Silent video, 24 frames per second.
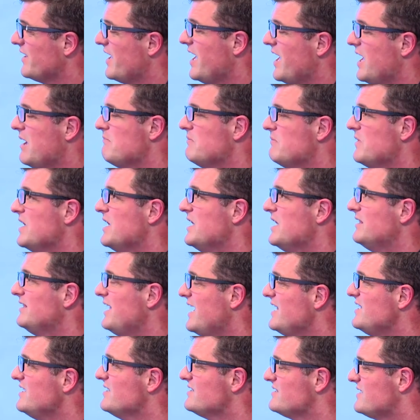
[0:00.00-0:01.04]
Um,
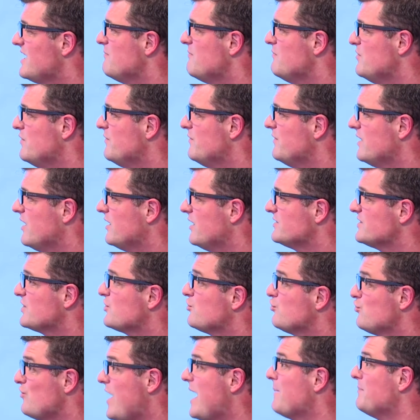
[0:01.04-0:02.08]
then you start moving on to
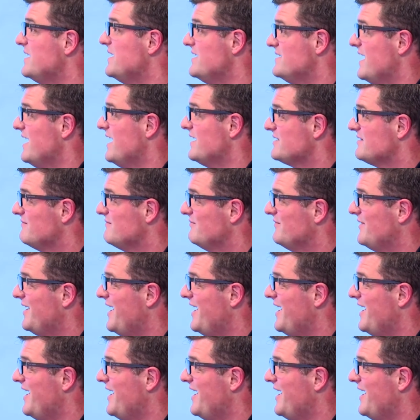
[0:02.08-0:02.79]
crappy debt.